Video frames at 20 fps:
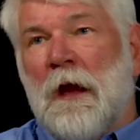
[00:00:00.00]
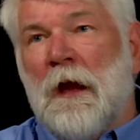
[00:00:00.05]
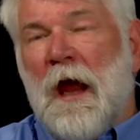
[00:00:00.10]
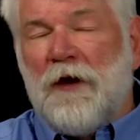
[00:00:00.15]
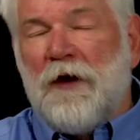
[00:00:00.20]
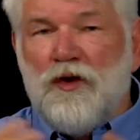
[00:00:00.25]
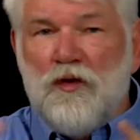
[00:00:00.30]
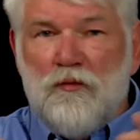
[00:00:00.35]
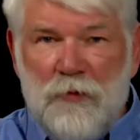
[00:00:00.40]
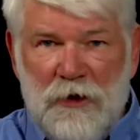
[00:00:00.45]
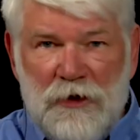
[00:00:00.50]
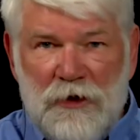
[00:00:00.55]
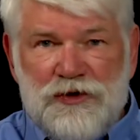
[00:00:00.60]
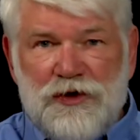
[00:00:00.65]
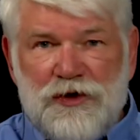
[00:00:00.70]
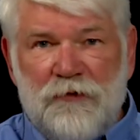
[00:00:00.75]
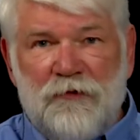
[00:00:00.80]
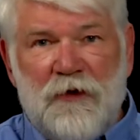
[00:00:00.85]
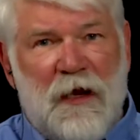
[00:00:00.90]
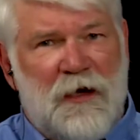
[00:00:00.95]
and you
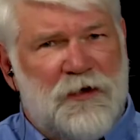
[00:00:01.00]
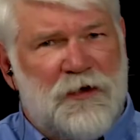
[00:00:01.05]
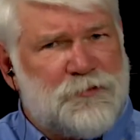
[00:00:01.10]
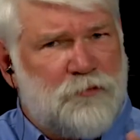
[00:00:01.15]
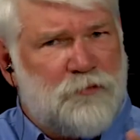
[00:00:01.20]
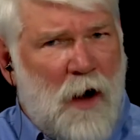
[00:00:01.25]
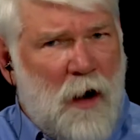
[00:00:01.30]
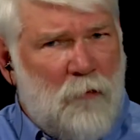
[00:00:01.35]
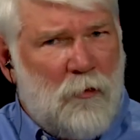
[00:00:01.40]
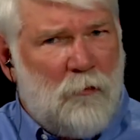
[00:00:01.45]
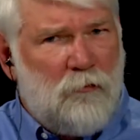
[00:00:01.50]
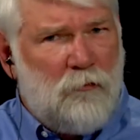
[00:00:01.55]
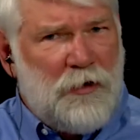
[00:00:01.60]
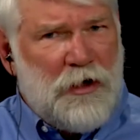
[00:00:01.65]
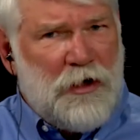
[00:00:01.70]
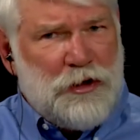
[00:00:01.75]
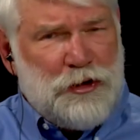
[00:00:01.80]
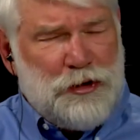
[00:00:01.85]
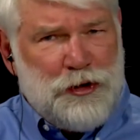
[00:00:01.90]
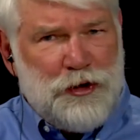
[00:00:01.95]
mentioned that it's
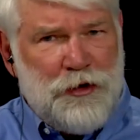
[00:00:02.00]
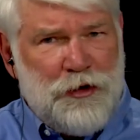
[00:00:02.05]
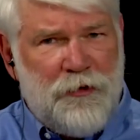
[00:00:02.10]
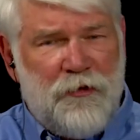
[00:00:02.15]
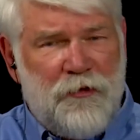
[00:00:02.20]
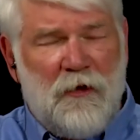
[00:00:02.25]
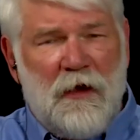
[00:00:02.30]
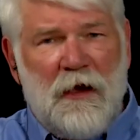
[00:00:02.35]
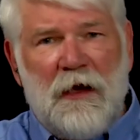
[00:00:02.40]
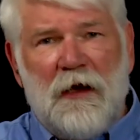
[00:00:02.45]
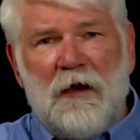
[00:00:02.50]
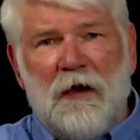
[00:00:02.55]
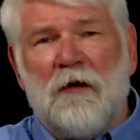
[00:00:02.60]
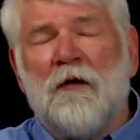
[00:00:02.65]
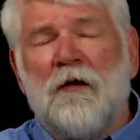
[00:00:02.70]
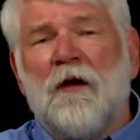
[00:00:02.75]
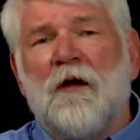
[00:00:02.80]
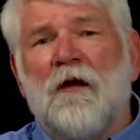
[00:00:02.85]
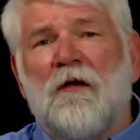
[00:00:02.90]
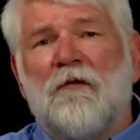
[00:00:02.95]
probably a good thing